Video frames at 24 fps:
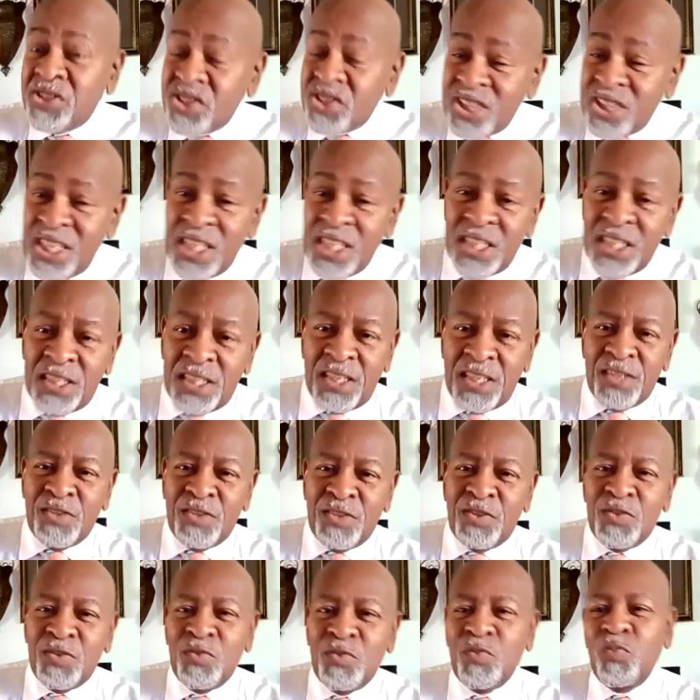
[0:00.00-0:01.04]
still,
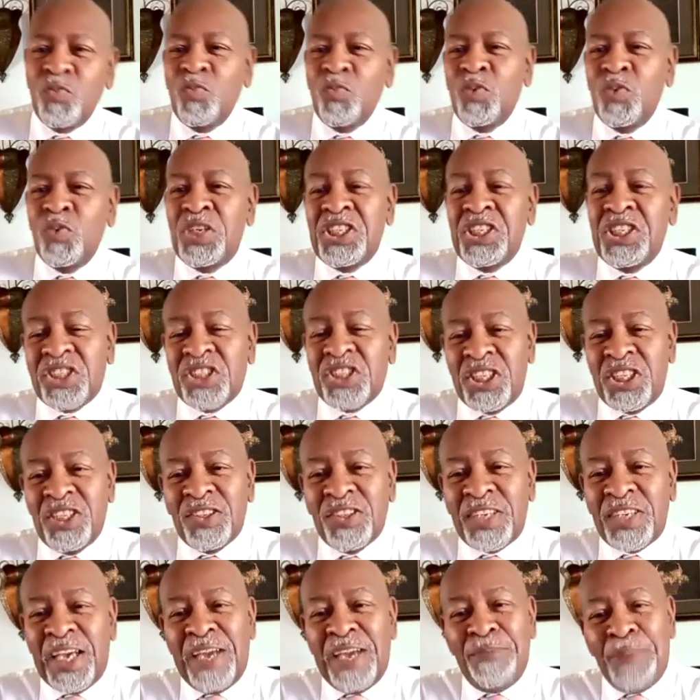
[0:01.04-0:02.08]
he still
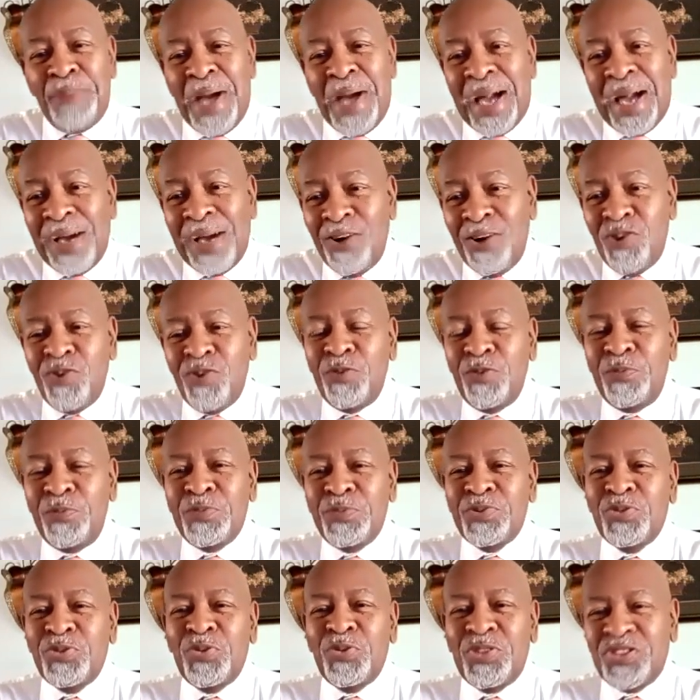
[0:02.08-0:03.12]
came back home
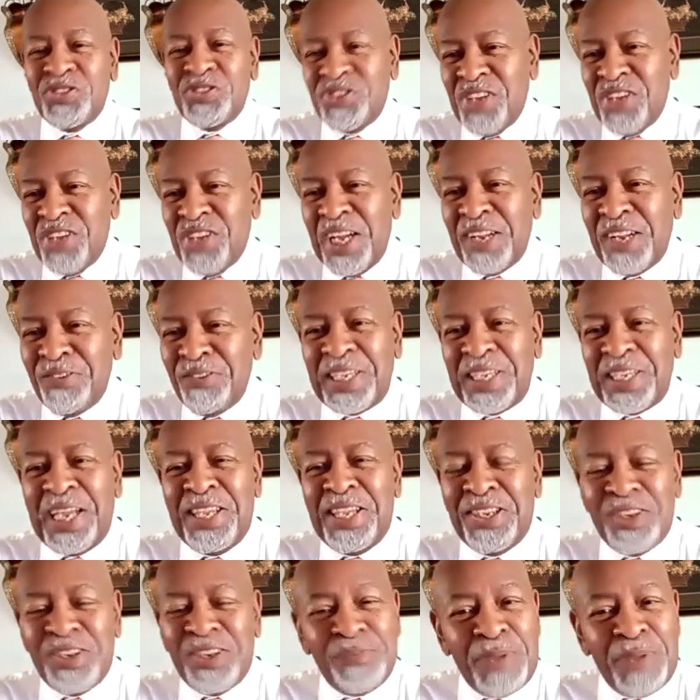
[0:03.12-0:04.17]
to a
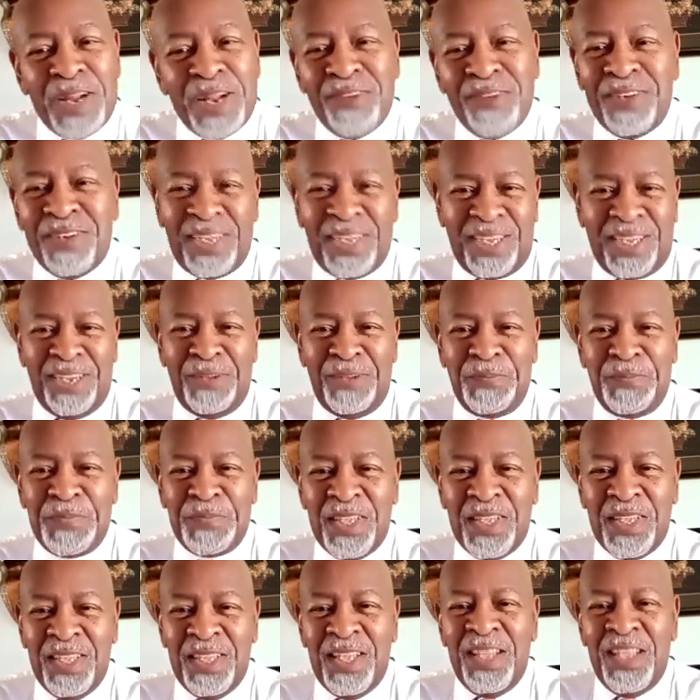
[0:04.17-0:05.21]
segregated America
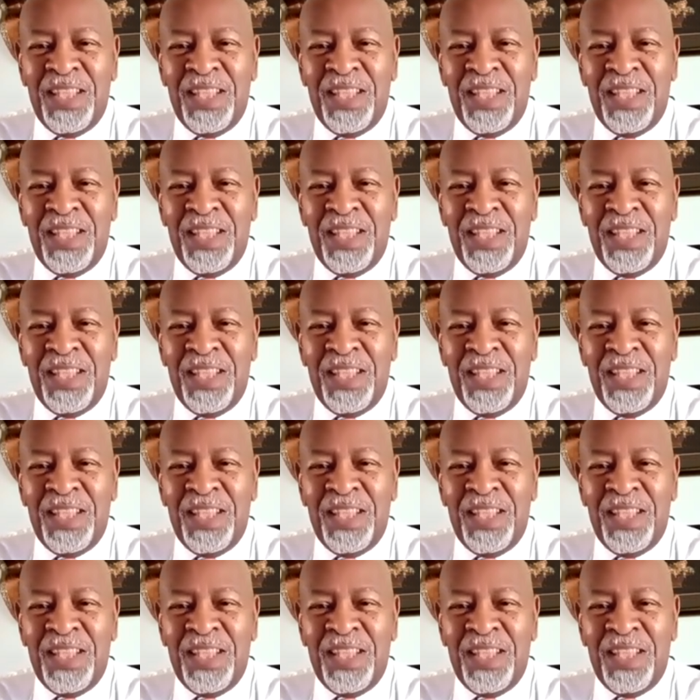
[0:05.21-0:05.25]
that